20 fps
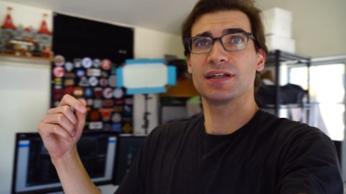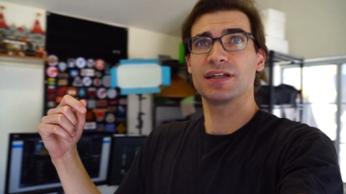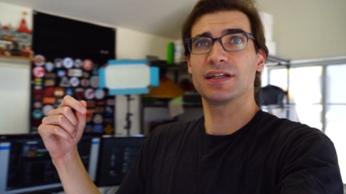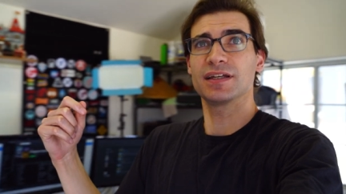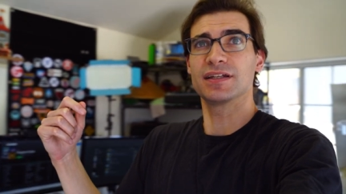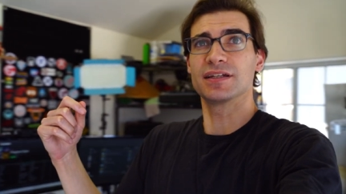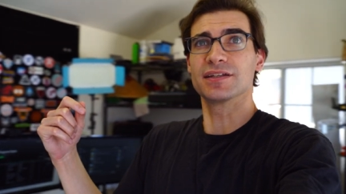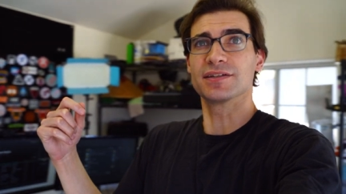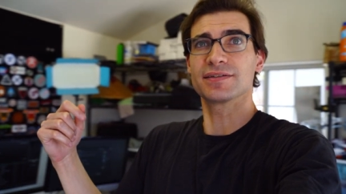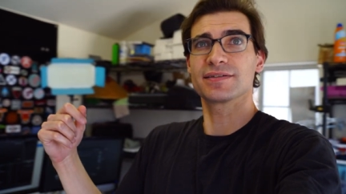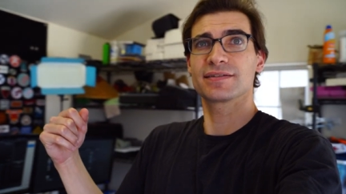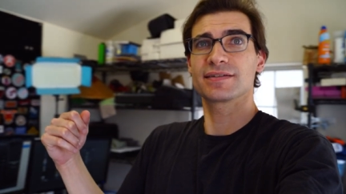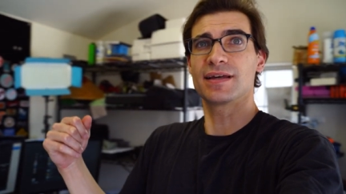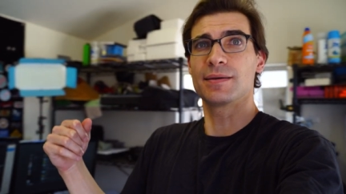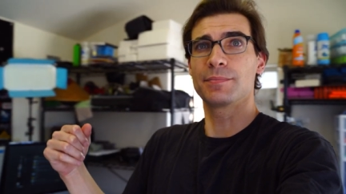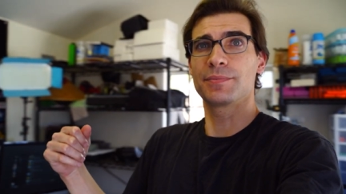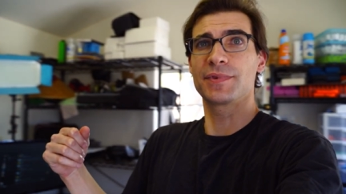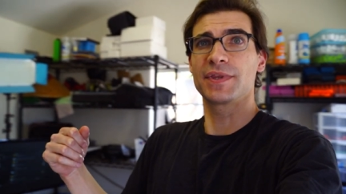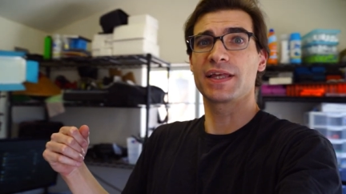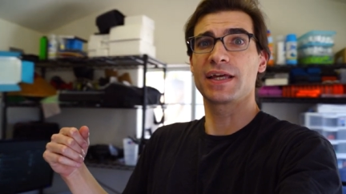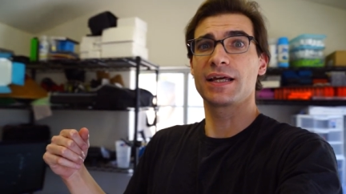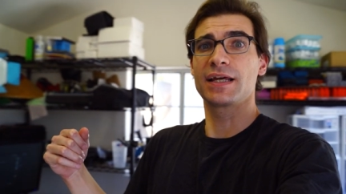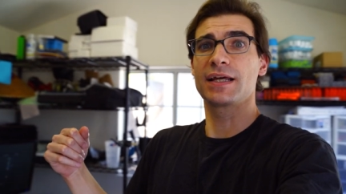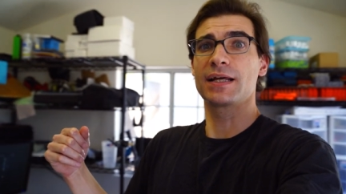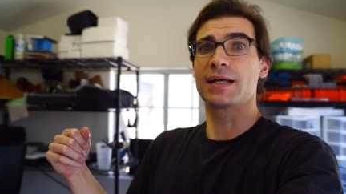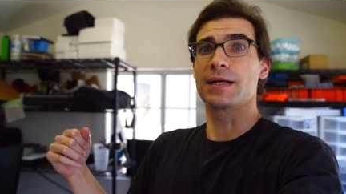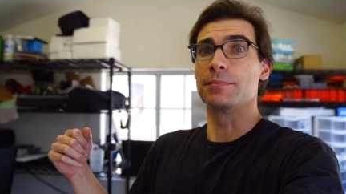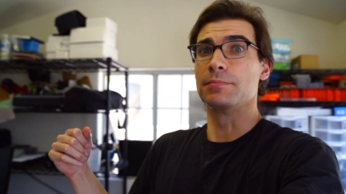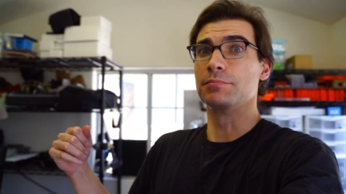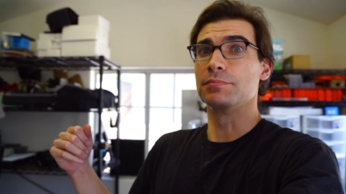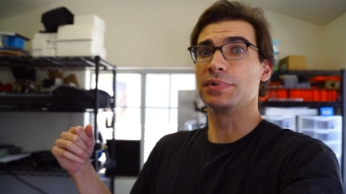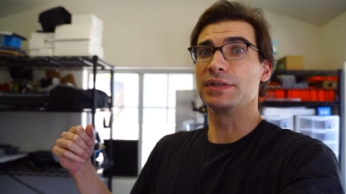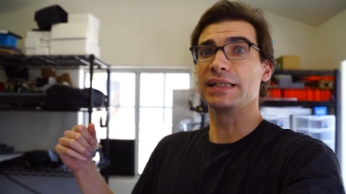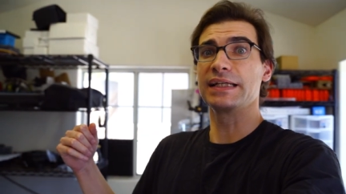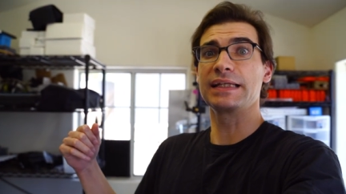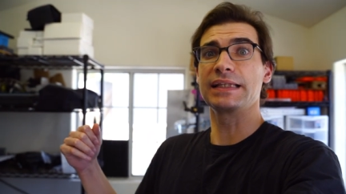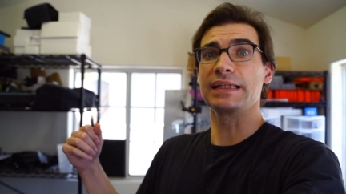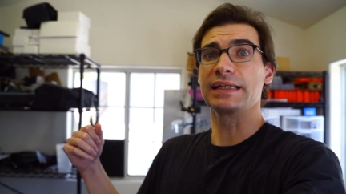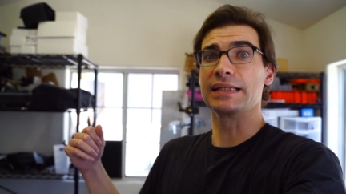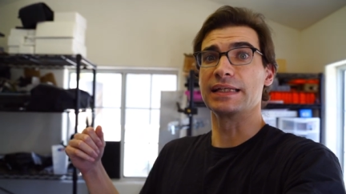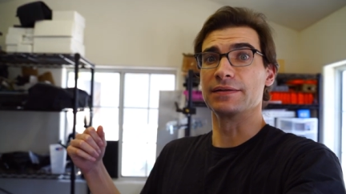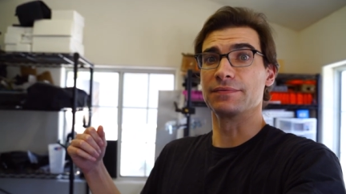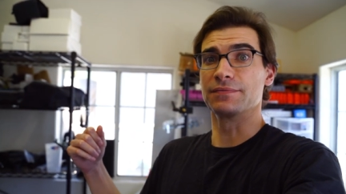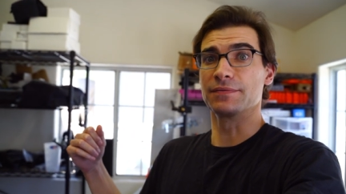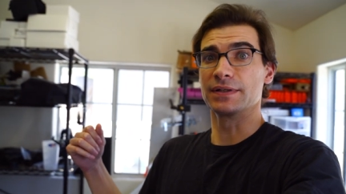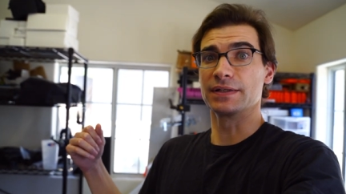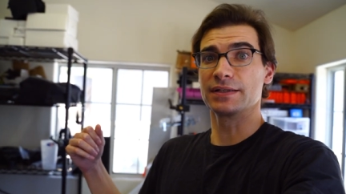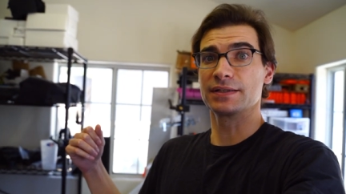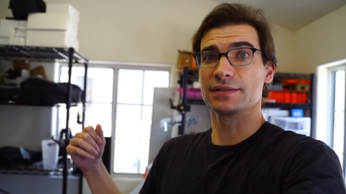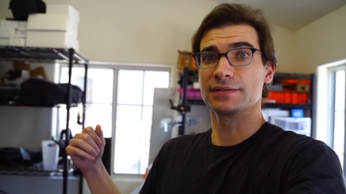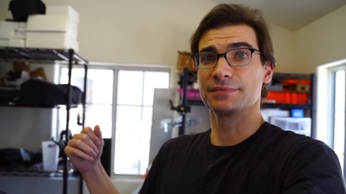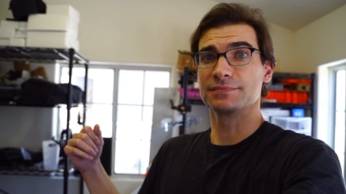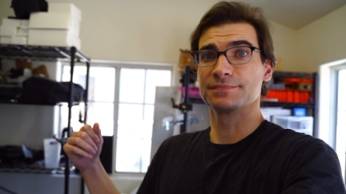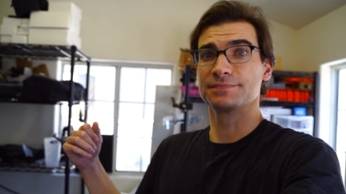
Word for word: into something completely different.